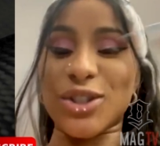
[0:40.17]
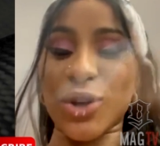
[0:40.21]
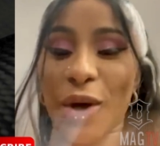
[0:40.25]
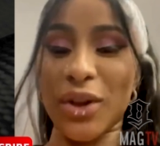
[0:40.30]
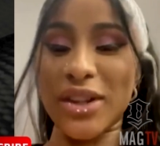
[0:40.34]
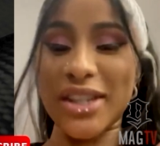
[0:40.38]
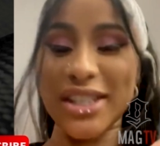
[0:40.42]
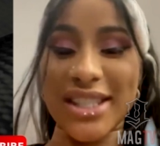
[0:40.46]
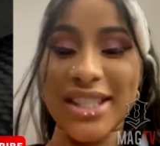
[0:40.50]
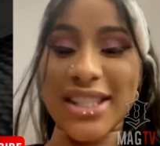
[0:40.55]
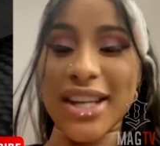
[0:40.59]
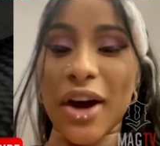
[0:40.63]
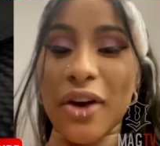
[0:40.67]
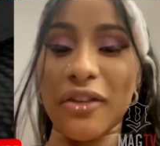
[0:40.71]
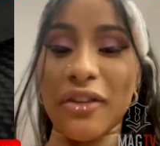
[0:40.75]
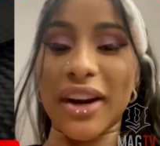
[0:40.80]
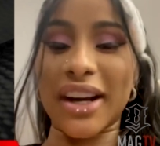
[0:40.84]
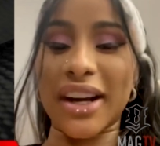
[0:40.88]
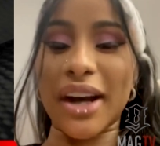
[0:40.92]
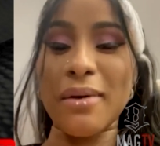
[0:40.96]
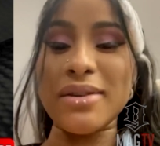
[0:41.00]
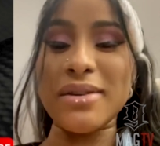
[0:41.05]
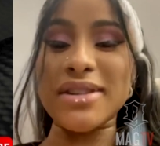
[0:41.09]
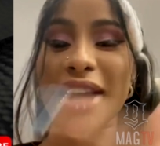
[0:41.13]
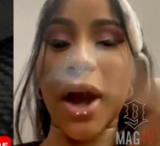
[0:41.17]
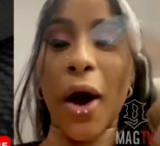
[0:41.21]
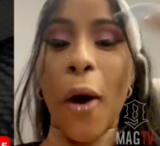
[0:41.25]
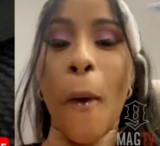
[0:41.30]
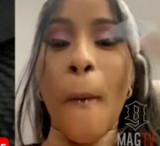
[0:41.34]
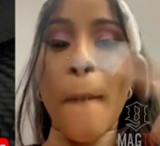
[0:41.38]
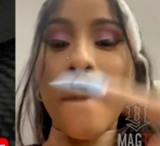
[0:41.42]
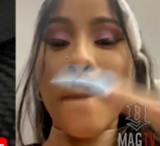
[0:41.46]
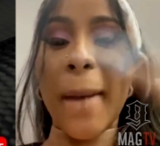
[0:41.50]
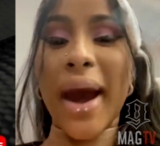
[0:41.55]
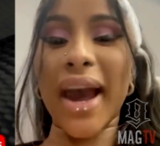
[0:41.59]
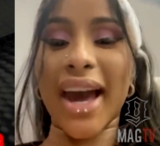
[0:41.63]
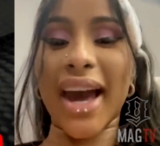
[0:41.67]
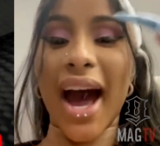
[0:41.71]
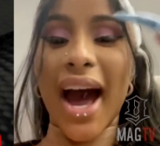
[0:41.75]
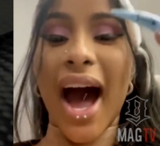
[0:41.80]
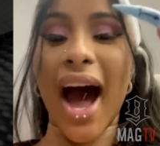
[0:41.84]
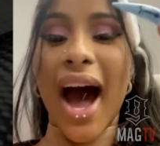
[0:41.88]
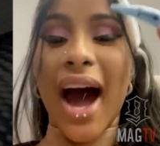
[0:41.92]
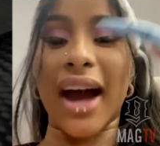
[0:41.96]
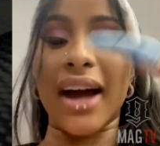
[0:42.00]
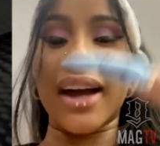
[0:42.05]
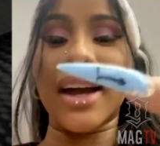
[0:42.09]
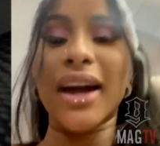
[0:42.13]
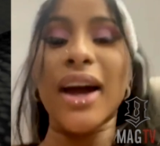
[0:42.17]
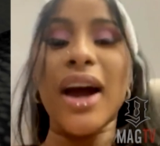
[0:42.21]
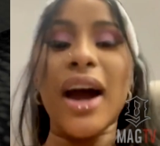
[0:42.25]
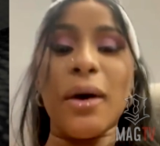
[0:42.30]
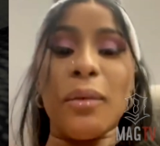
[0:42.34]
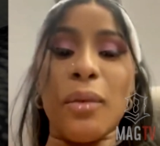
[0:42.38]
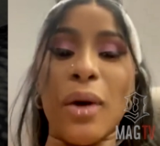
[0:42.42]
saw this tongue ring and I was like, oh my God.